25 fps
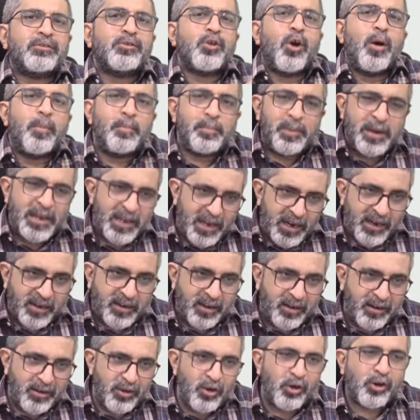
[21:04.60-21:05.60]

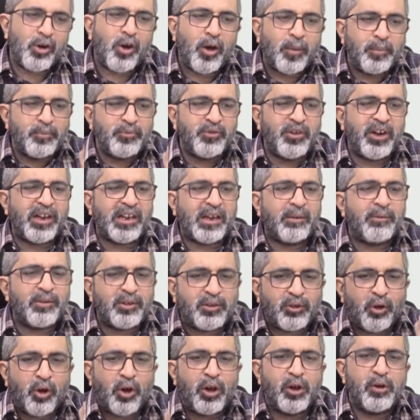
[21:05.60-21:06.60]
complicated, your objective
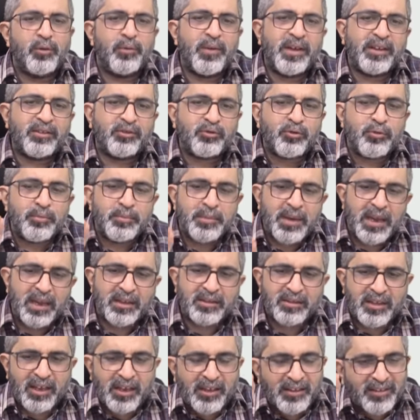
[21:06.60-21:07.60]
is always to
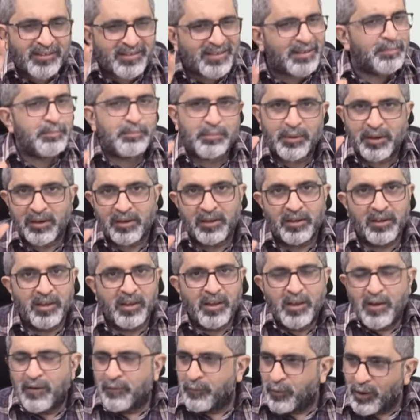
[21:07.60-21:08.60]
make things simple.
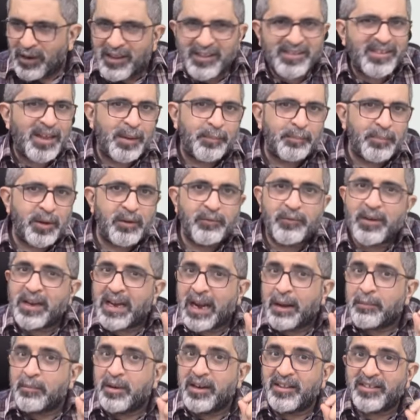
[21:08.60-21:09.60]
For example,
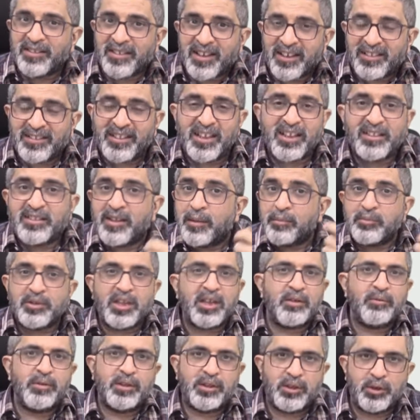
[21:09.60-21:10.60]
when I am discussing
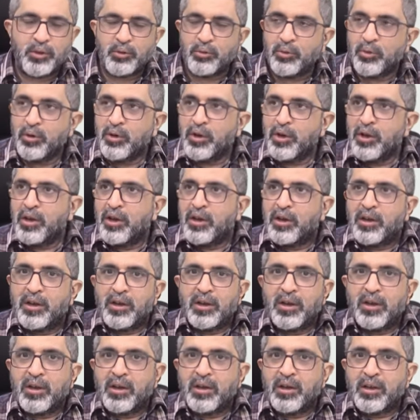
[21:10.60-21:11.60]
something with you,
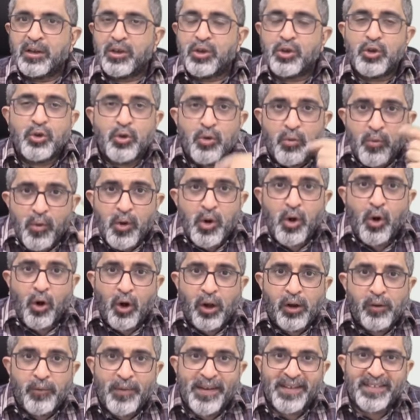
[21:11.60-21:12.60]
you would
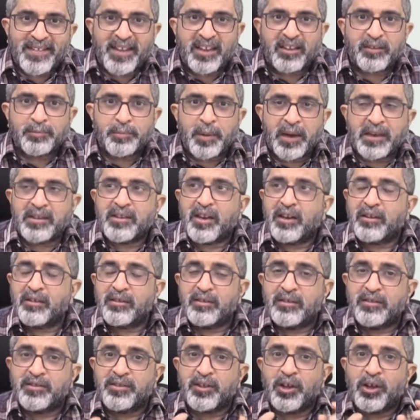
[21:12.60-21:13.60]
always expect that
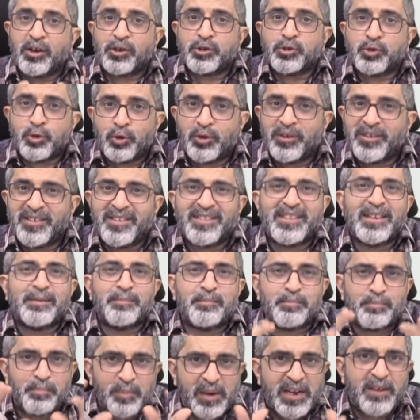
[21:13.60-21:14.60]
sir should
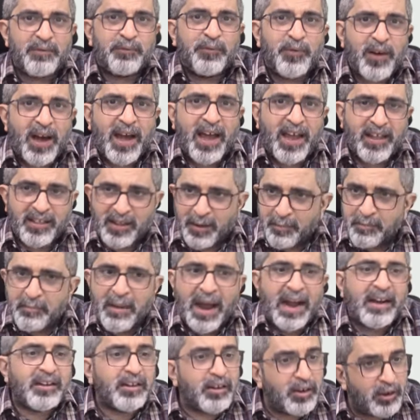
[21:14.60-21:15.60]
simplify the
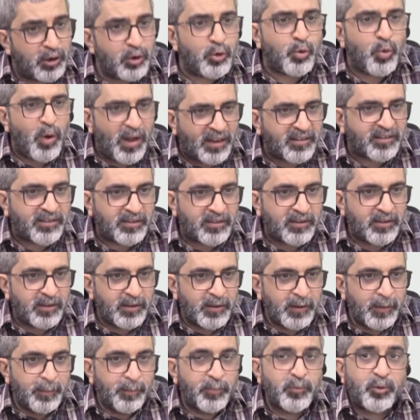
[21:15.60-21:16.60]
matter to us
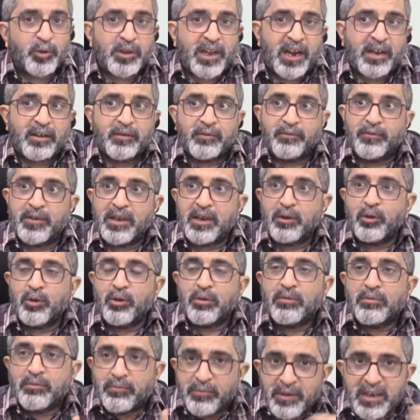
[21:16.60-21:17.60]
so that we
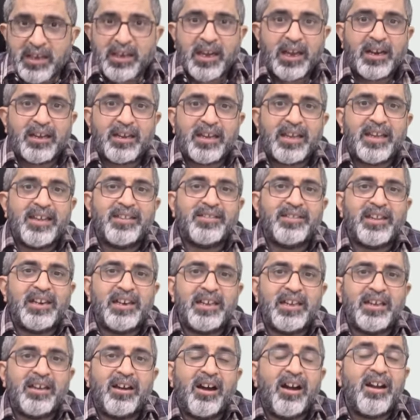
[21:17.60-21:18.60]
know we can
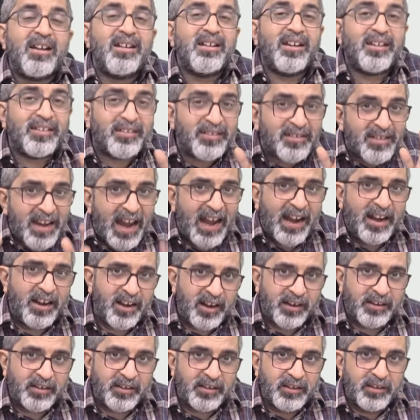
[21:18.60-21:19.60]
easily
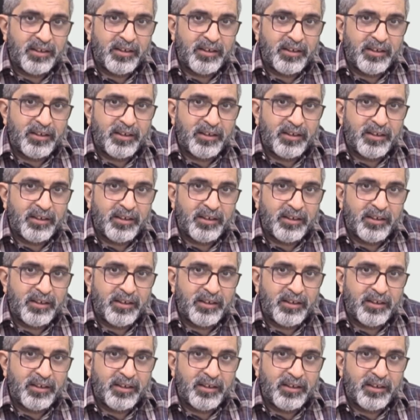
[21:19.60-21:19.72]
understand it.